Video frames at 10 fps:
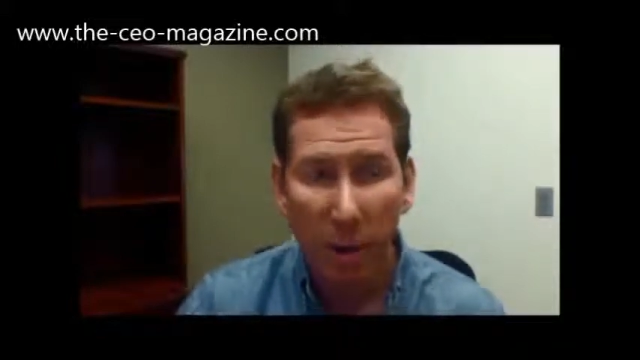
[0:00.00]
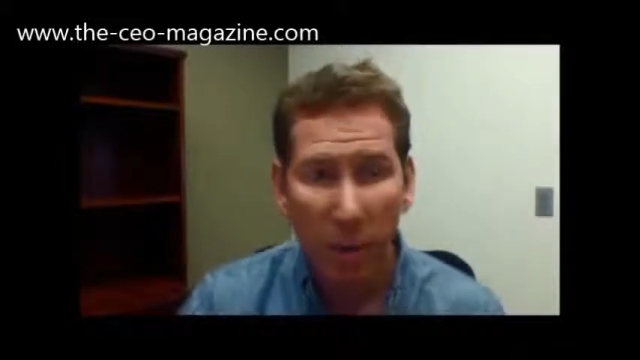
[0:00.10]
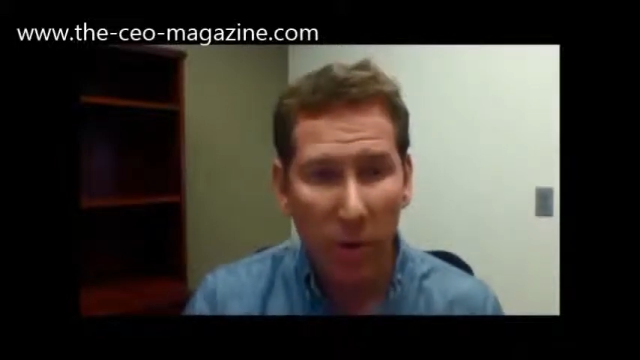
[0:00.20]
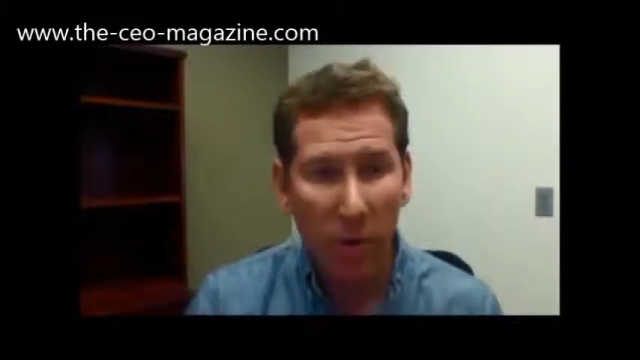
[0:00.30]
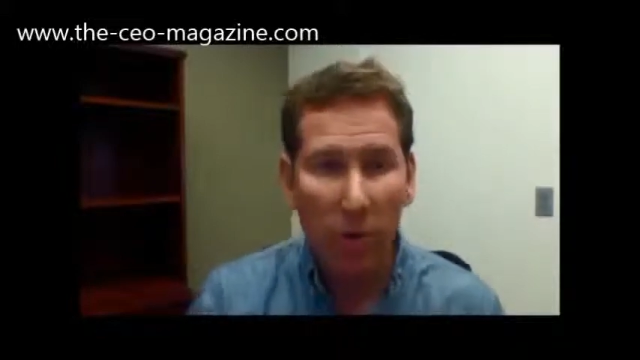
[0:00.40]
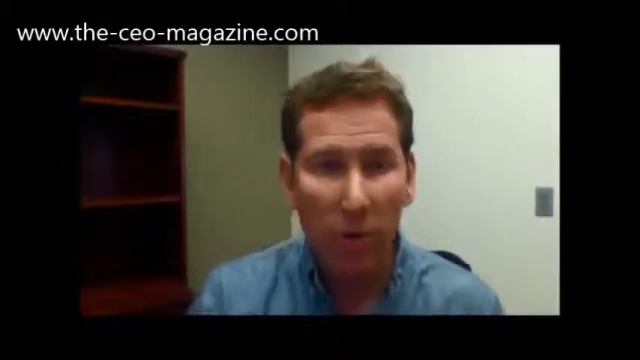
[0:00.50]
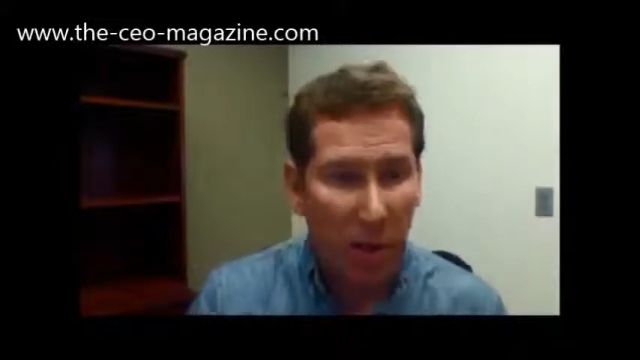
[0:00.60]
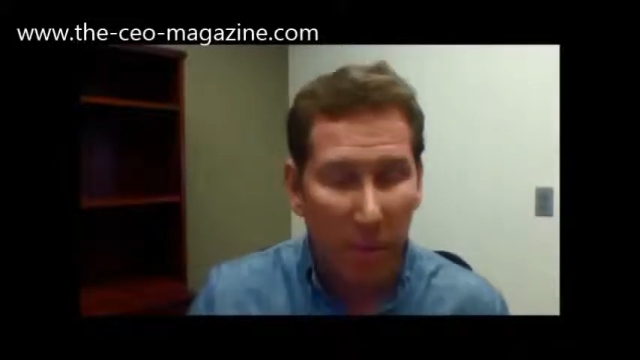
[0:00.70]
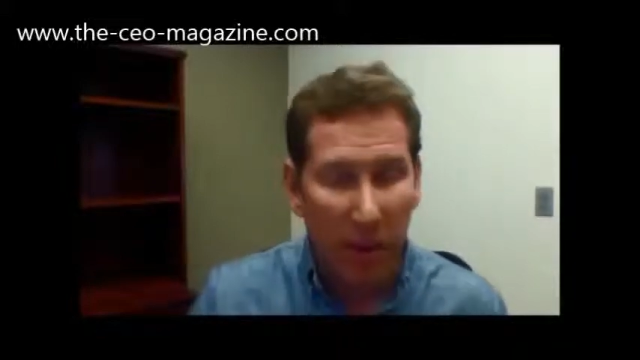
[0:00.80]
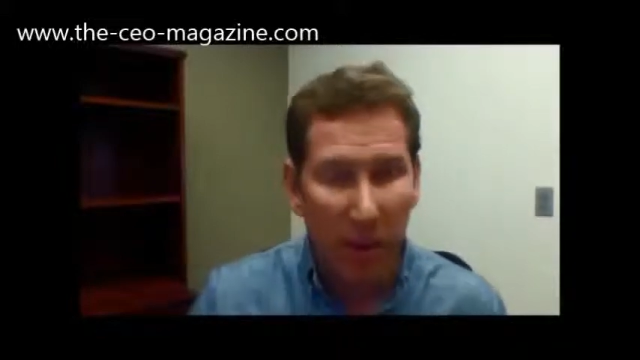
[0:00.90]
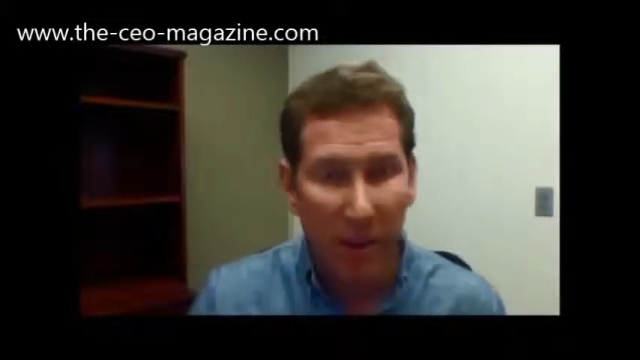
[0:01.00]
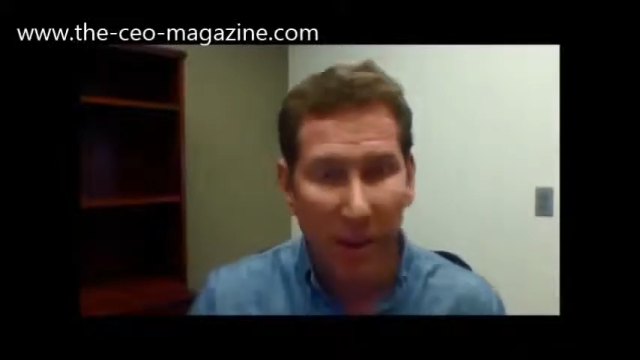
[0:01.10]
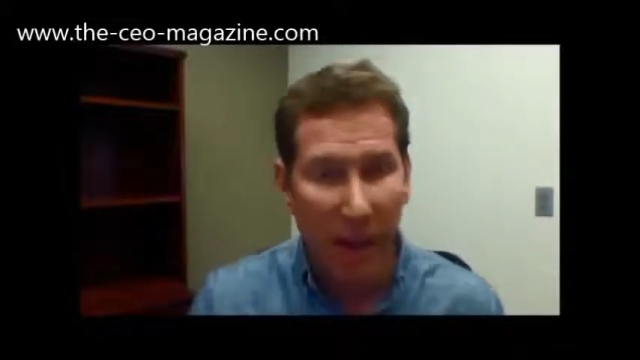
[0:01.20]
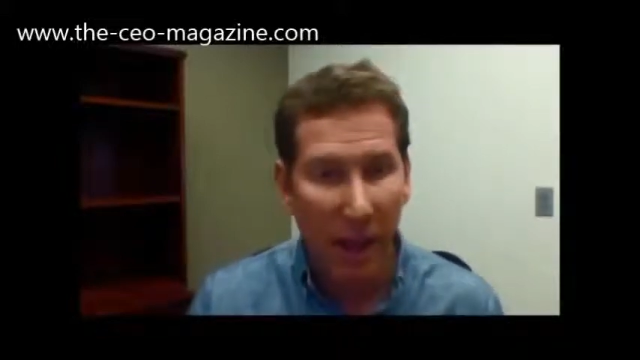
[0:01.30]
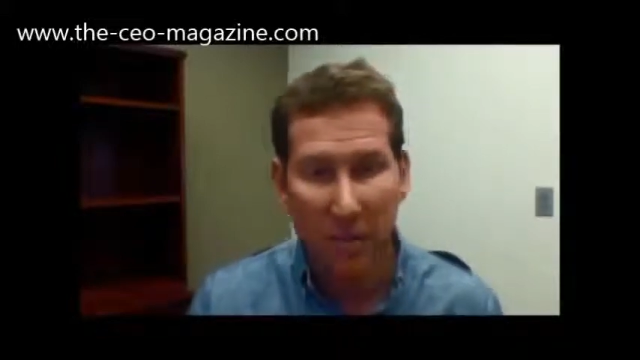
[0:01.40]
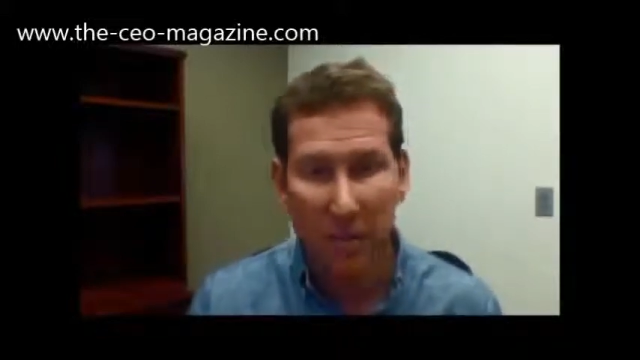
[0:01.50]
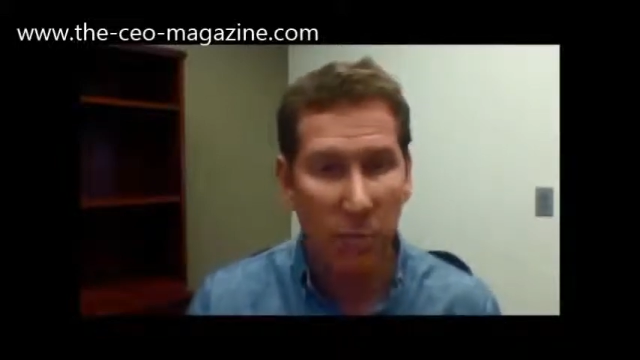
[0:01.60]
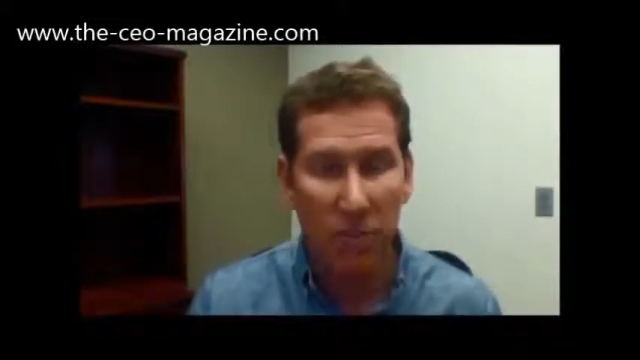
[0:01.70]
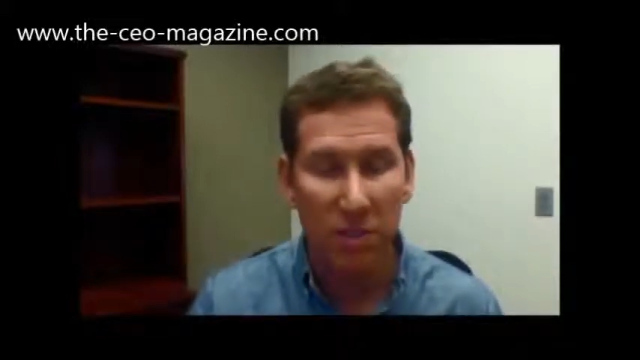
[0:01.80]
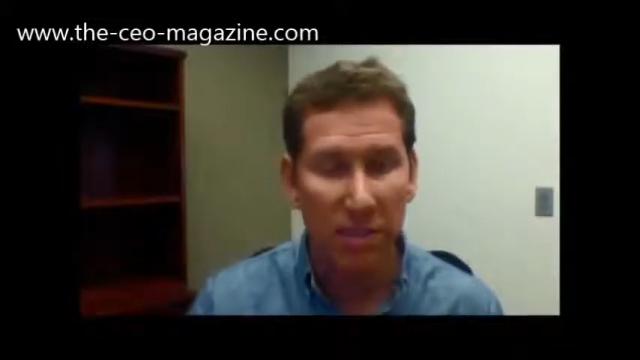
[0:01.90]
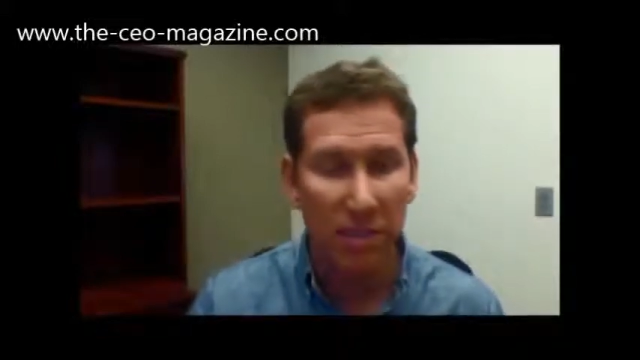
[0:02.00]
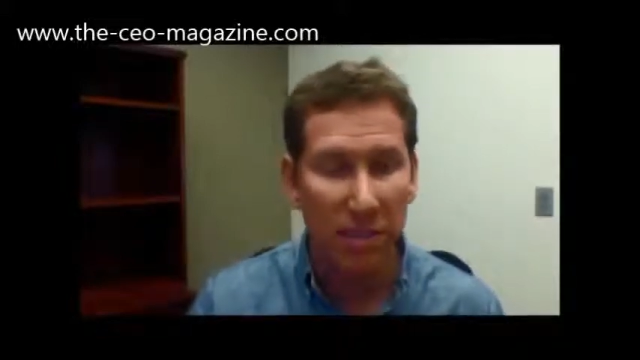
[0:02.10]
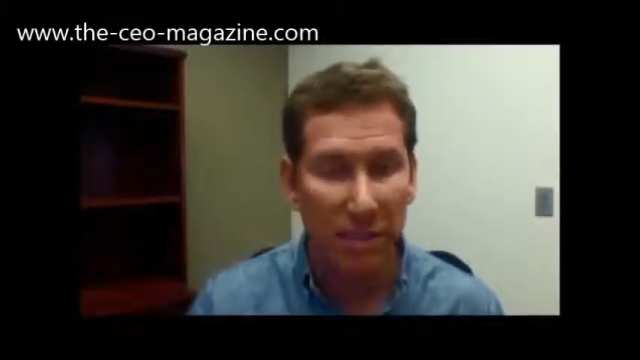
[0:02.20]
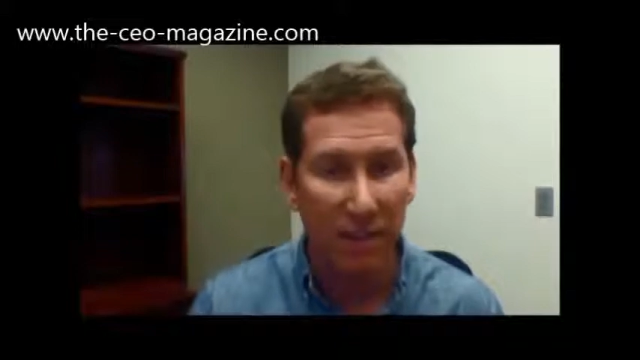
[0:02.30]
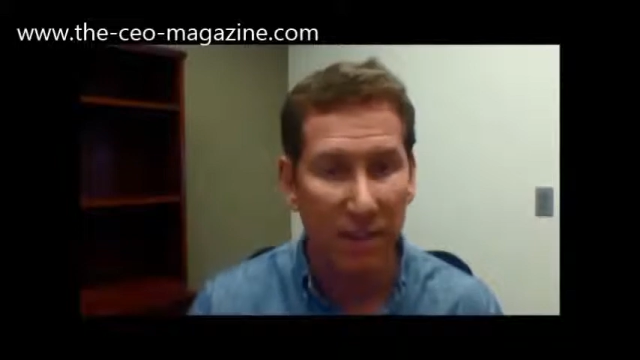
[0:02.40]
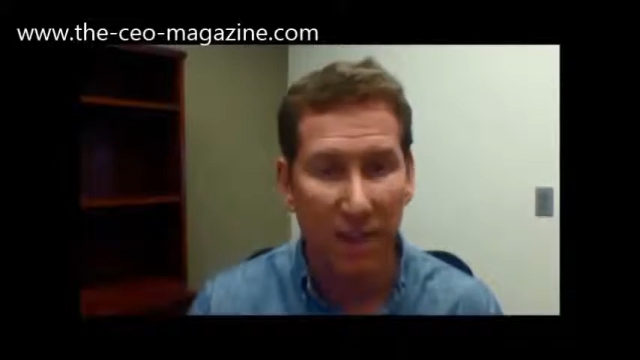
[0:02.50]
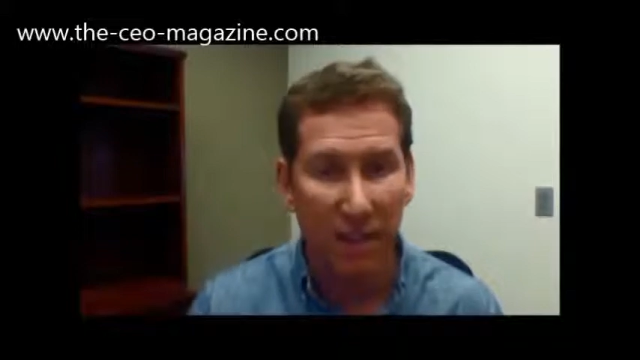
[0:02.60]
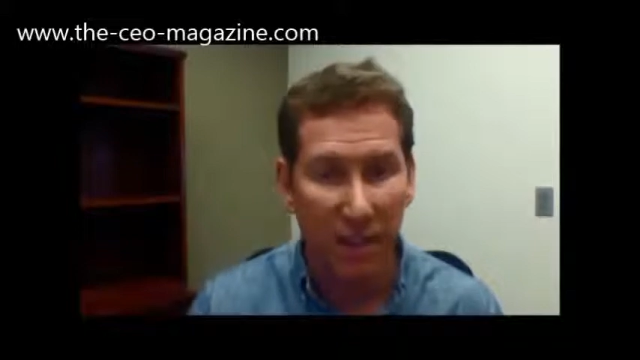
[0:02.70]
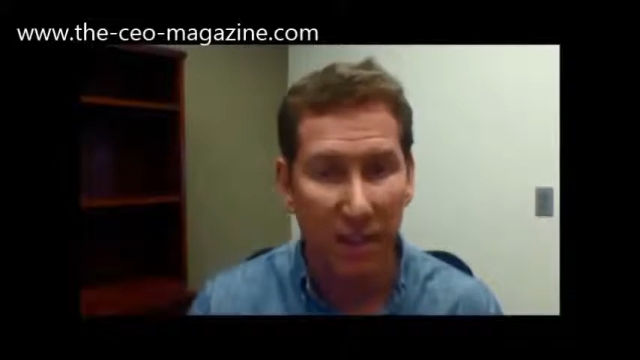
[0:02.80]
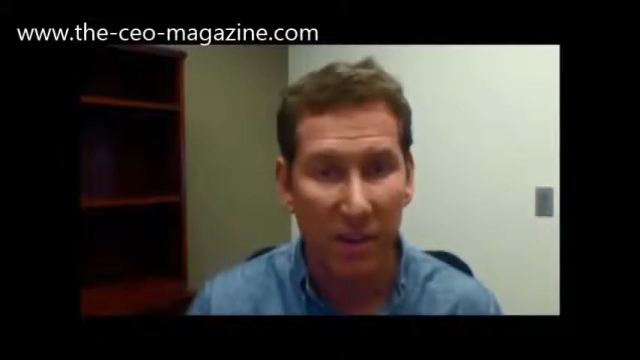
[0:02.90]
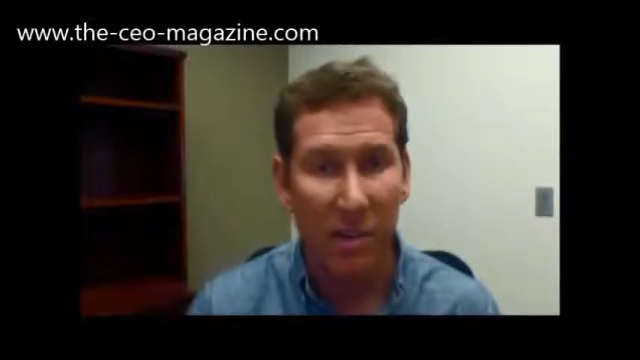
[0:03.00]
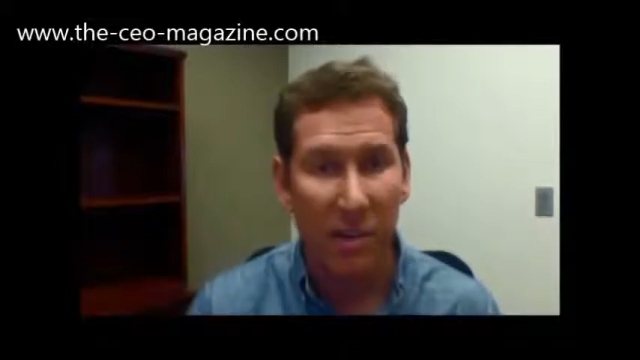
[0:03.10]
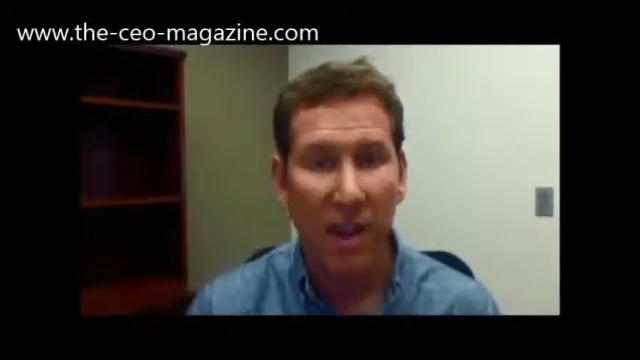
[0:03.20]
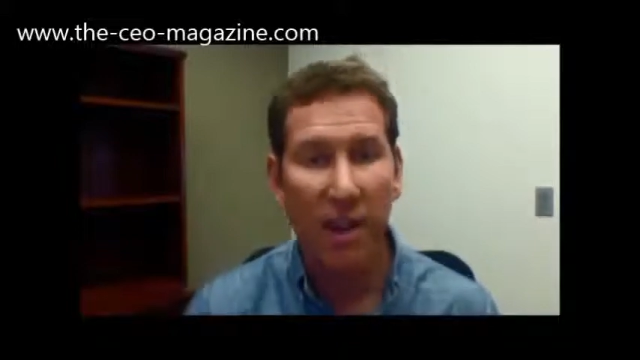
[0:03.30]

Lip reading: But when you think about it, it happens once every 7 to 10 years.